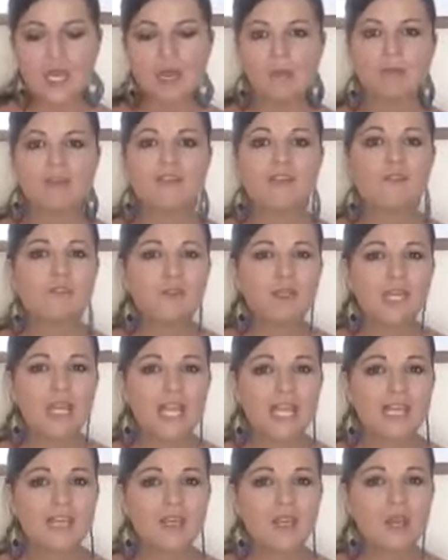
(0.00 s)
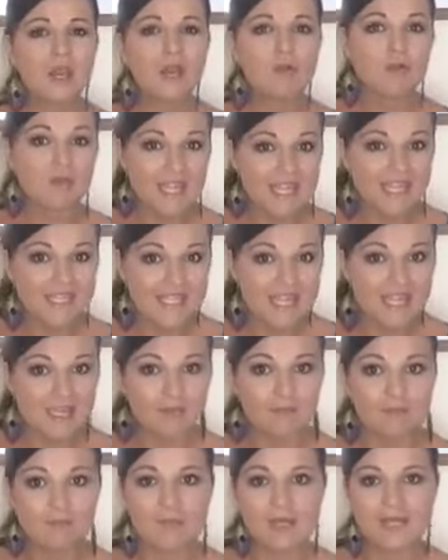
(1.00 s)
But if you like
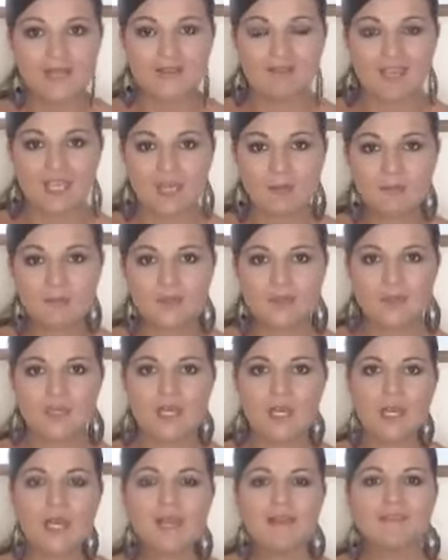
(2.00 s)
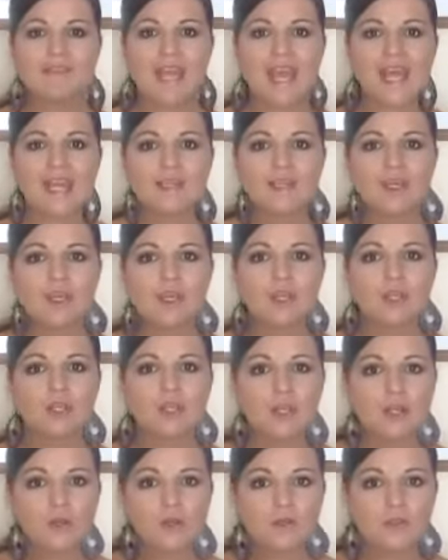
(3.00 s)
reading my tips, then
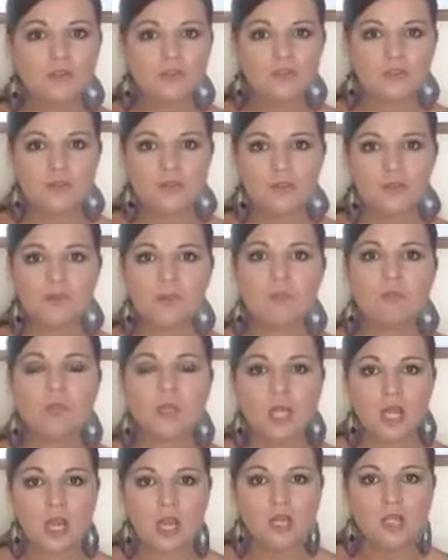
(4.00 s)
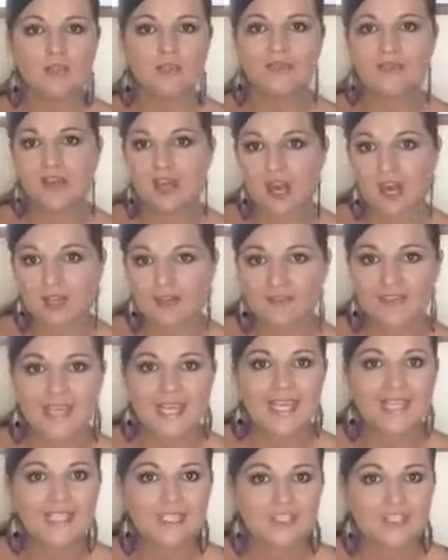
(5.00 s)
go to
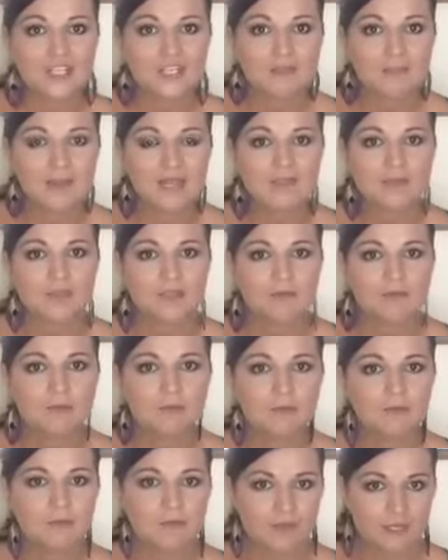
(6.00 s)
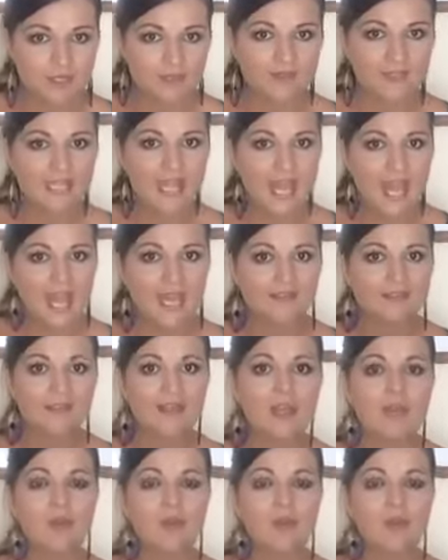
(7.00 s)
blog.englishexpander.net,